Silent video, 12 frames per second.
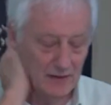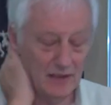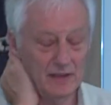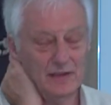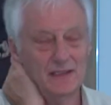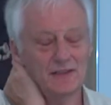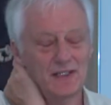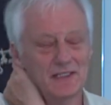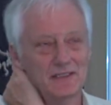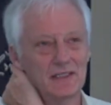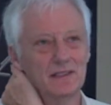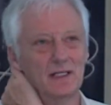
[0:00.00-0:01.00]
or an
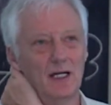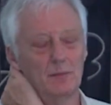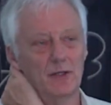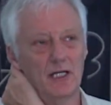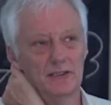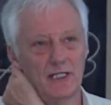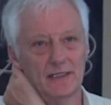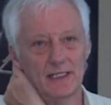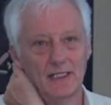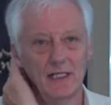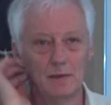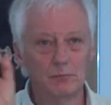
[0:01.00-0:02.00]
interesting project.
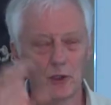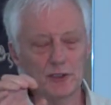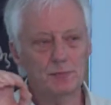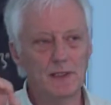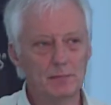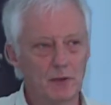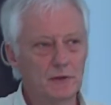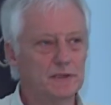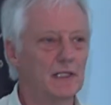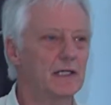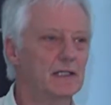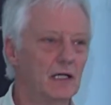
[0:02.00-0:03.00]
Most people who
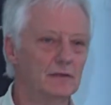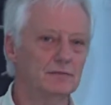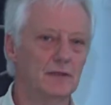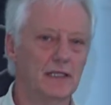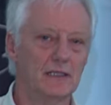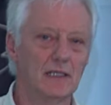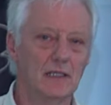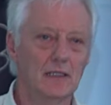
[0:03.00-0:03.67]
study conflict